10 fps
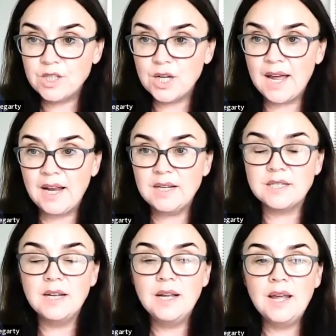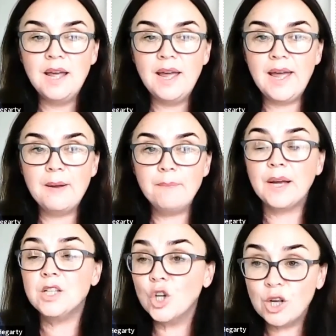my child.
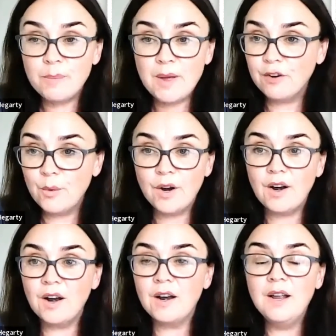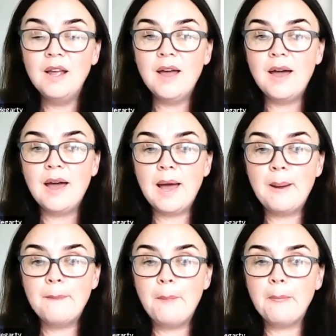I took him everywhere.
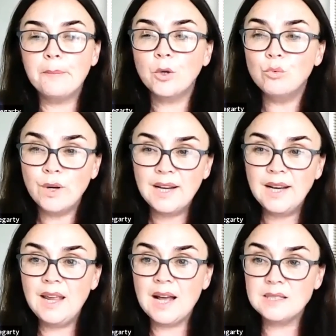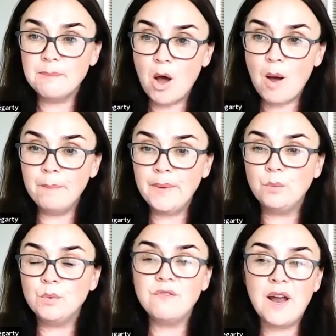But really, as a mom, it
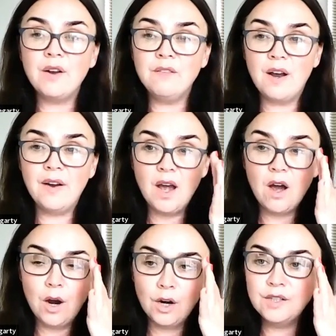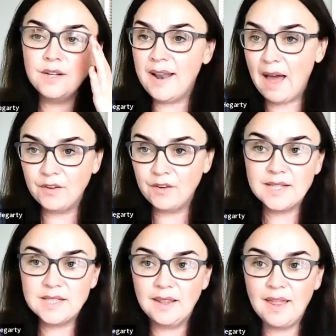was very, very hard
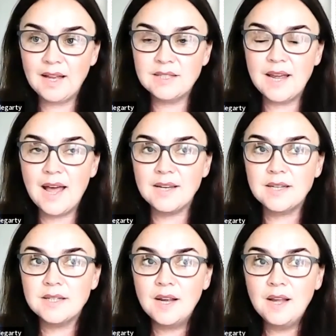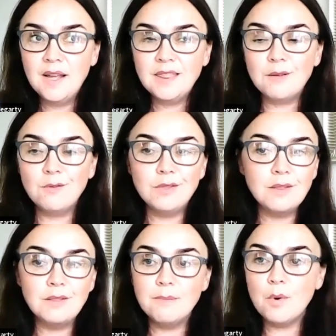navigating that. And
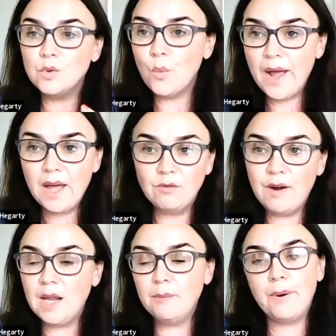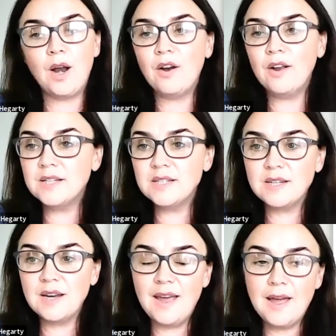the most well-read parent,
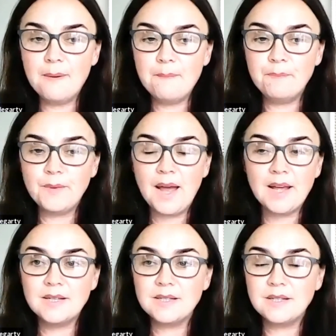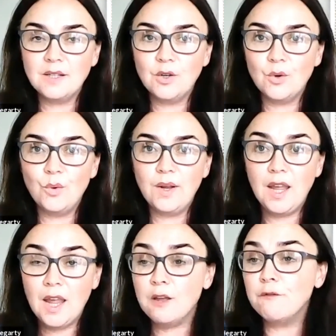and you know,
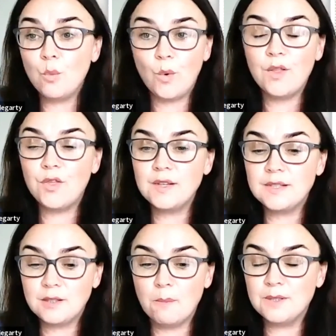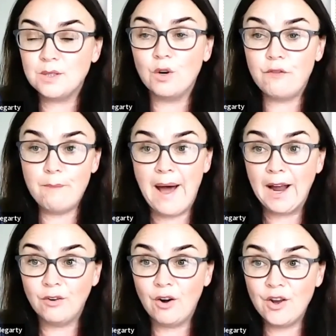even with some sort of a
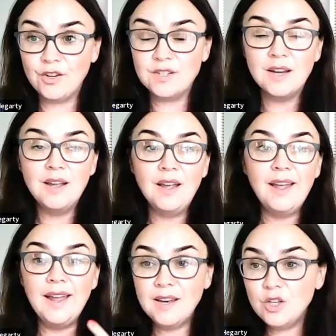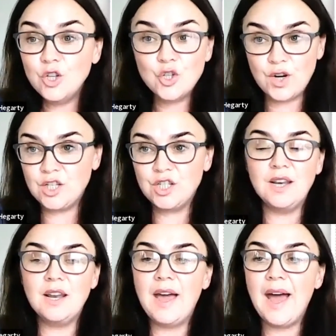background in
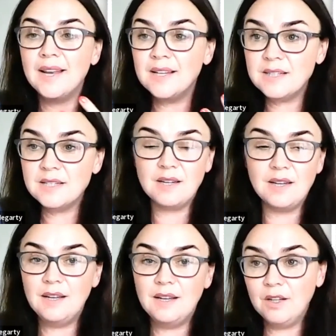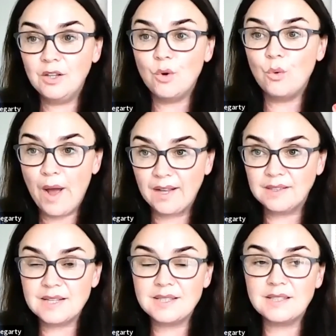nutrition and, you know,
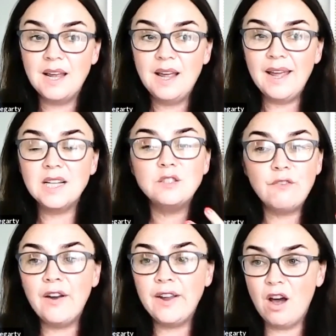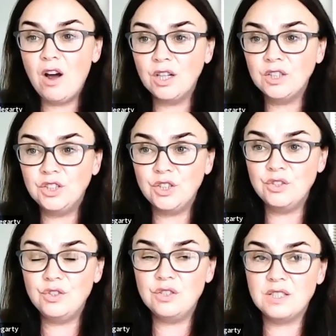wellness, it is very hard to
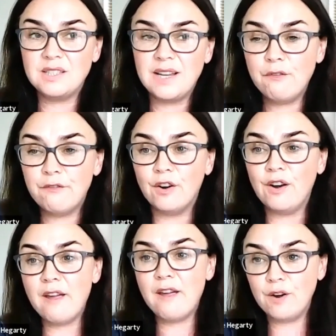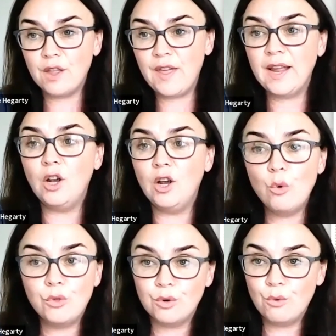decipher everything,
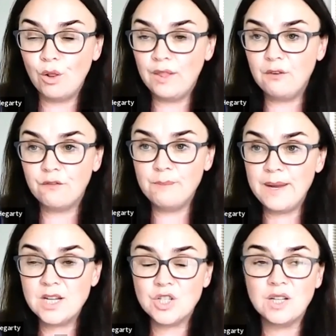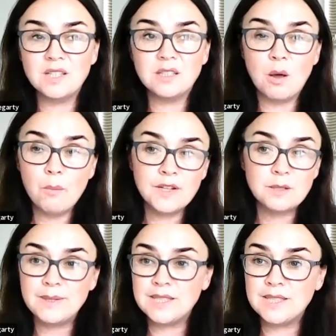go through all the information. Some of
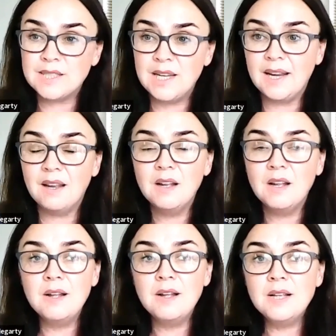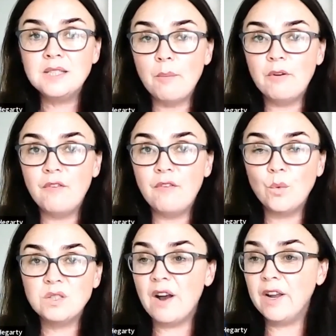it's misleading, some of
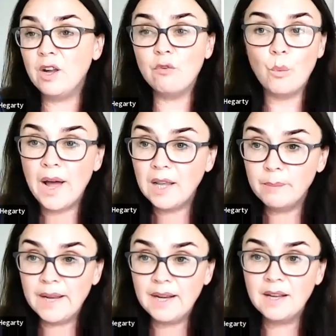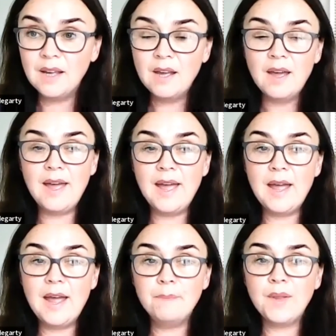it was very overwhelming,
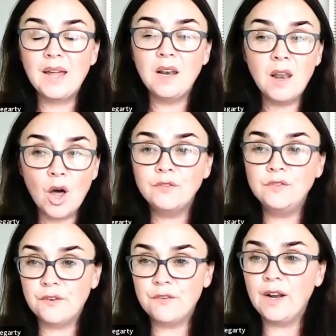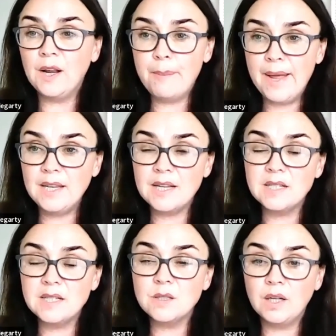and a lot of differing
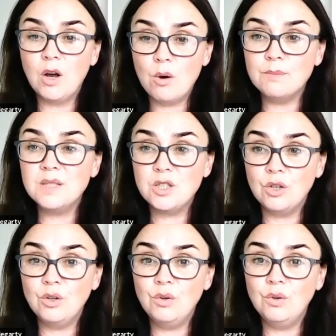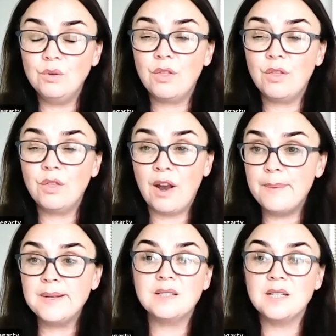opinions when it comes to
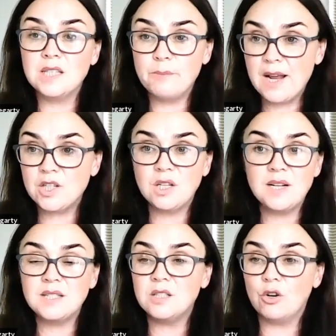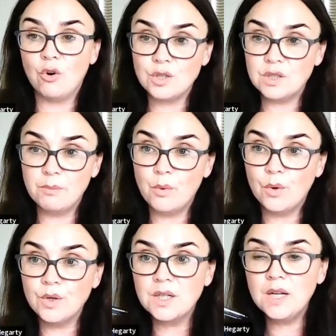therapists and specialists across the
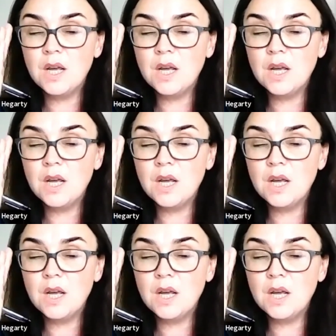board.